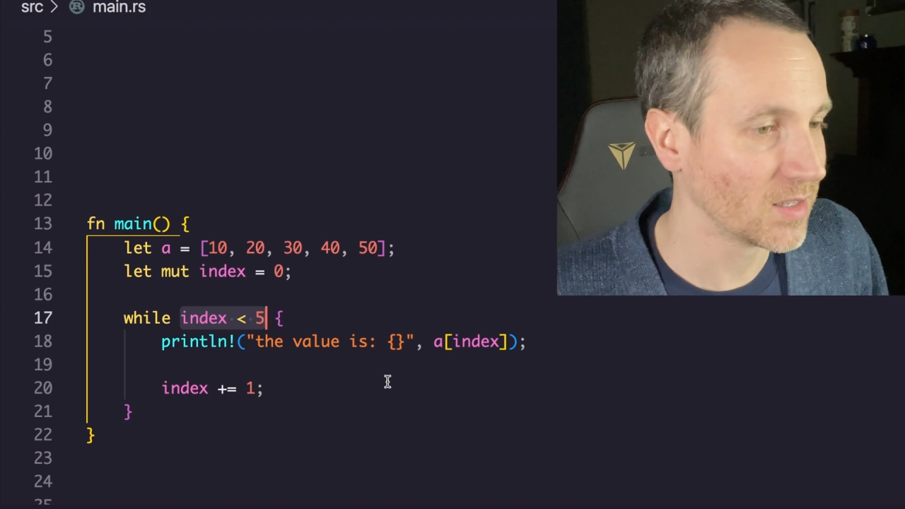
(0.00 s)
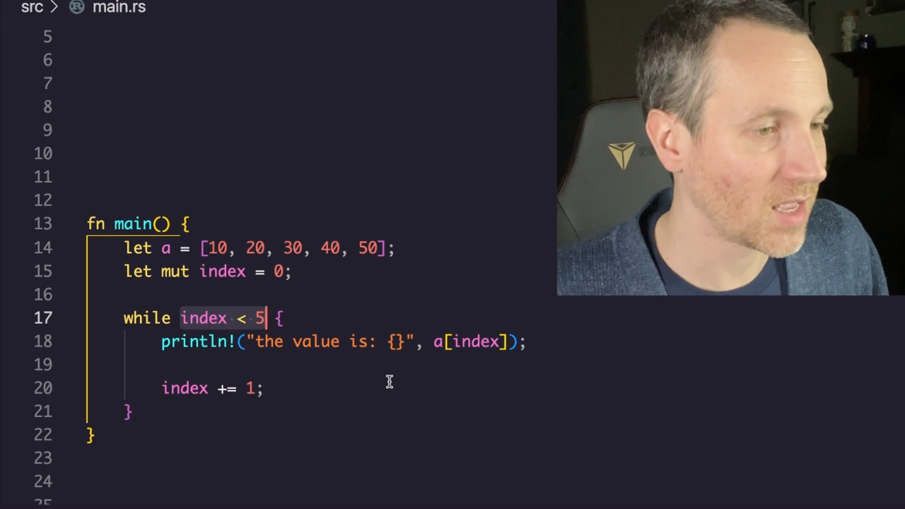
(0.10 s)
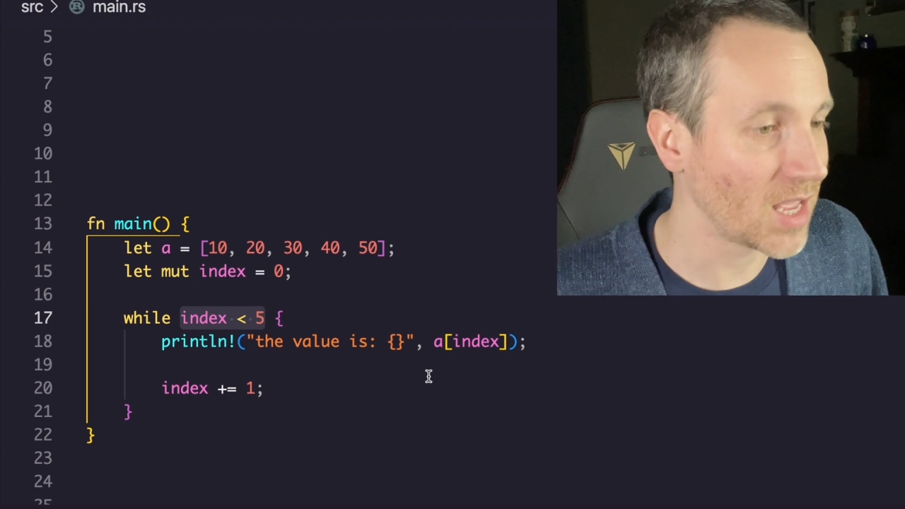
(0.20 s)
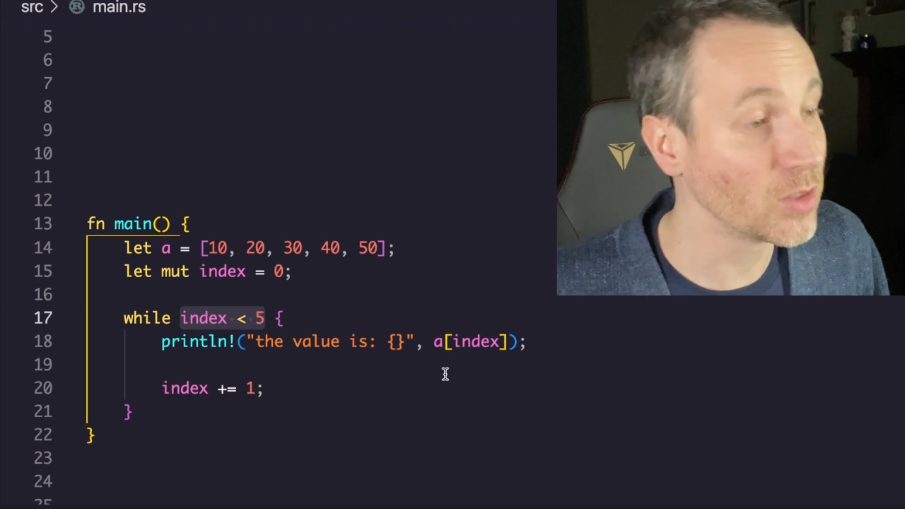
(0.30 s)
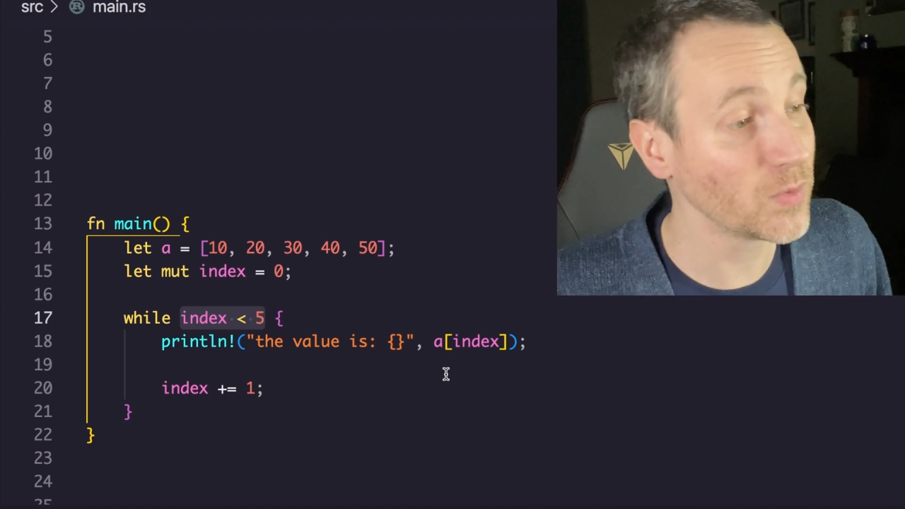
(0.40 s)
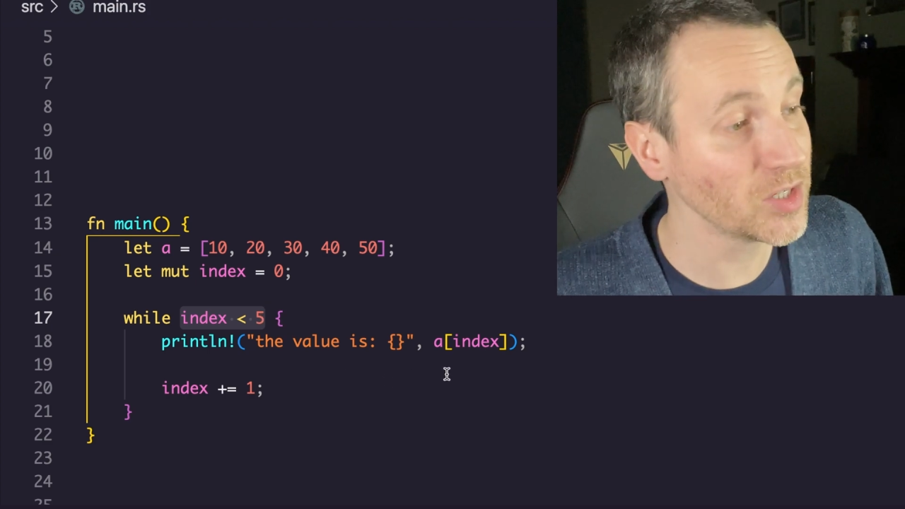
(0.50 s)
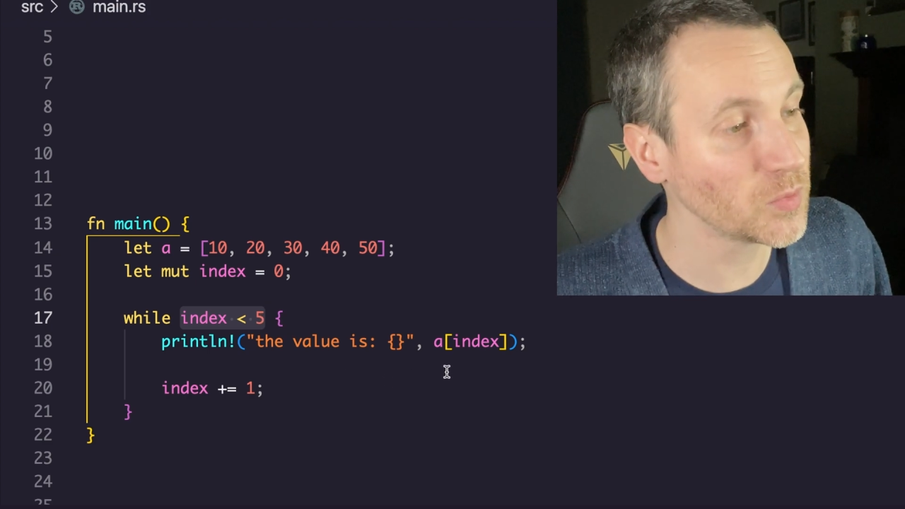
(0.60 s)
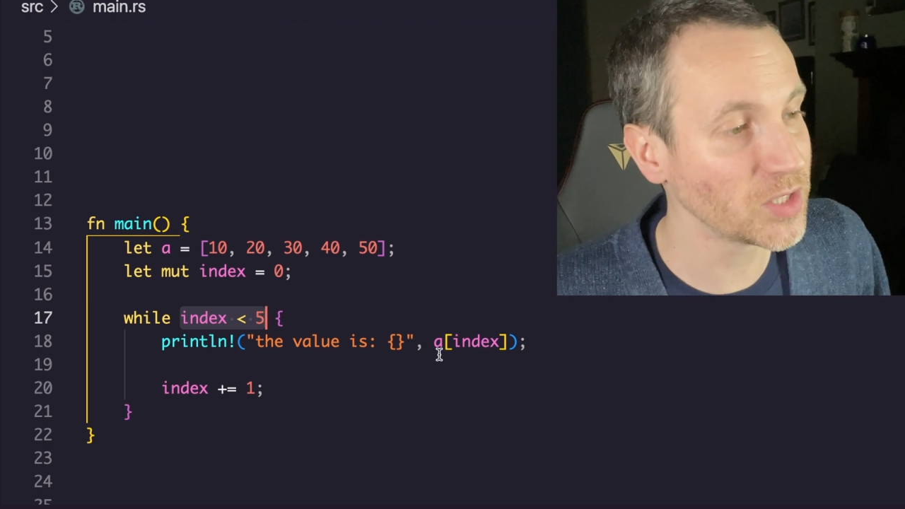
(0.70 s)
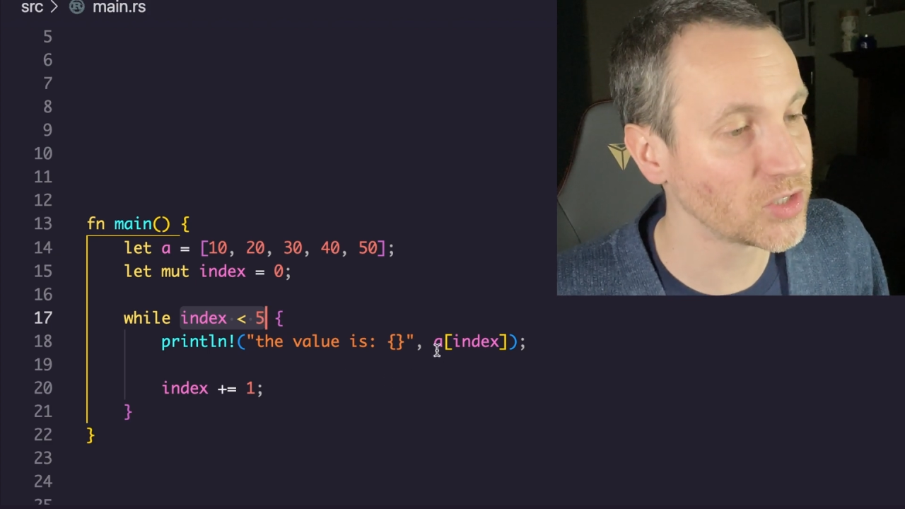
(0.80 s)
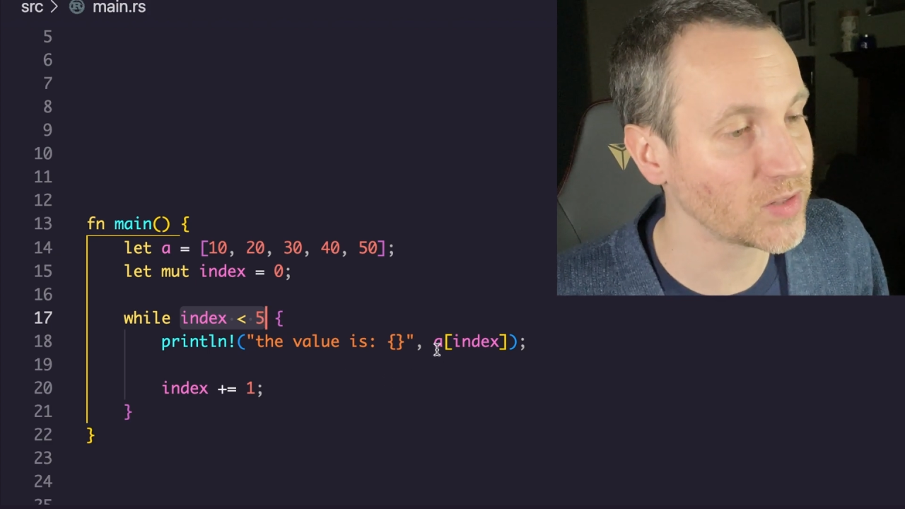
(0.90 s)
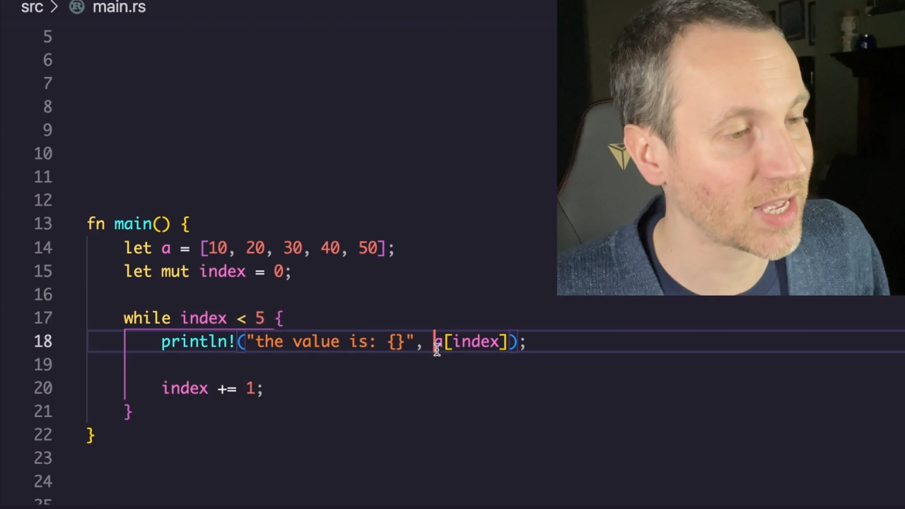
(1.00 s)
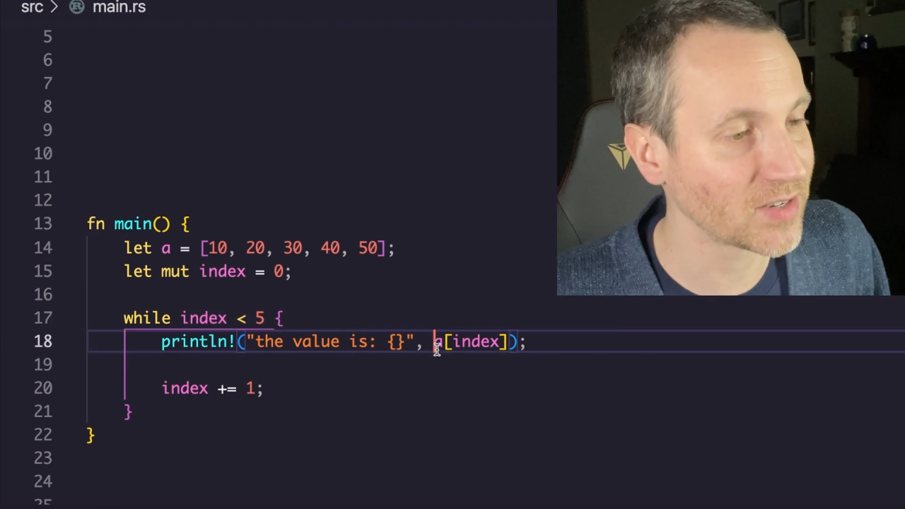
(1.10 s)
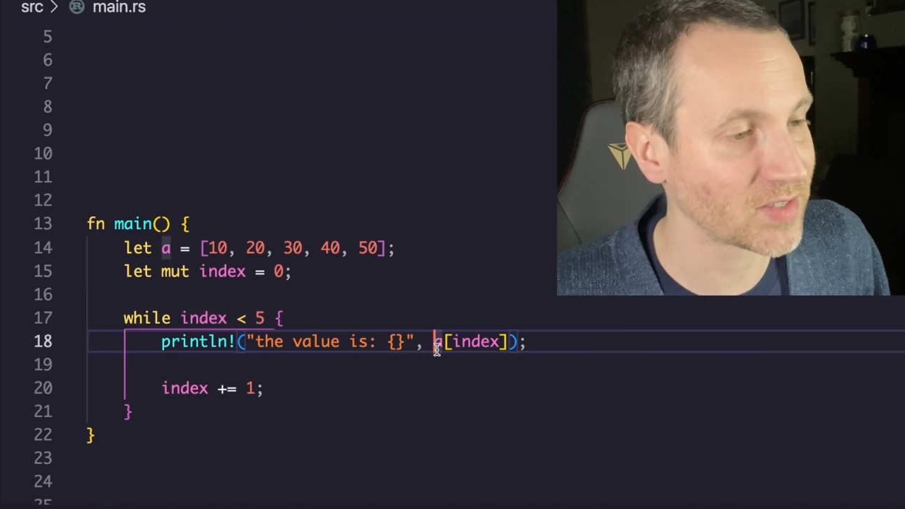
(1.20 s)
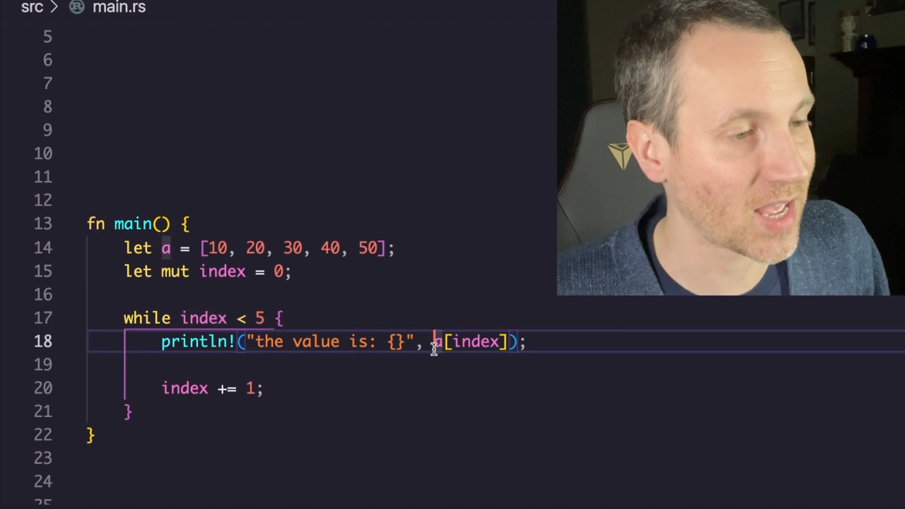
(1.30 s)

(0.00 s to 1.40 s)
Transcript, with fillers: And the reason we do that is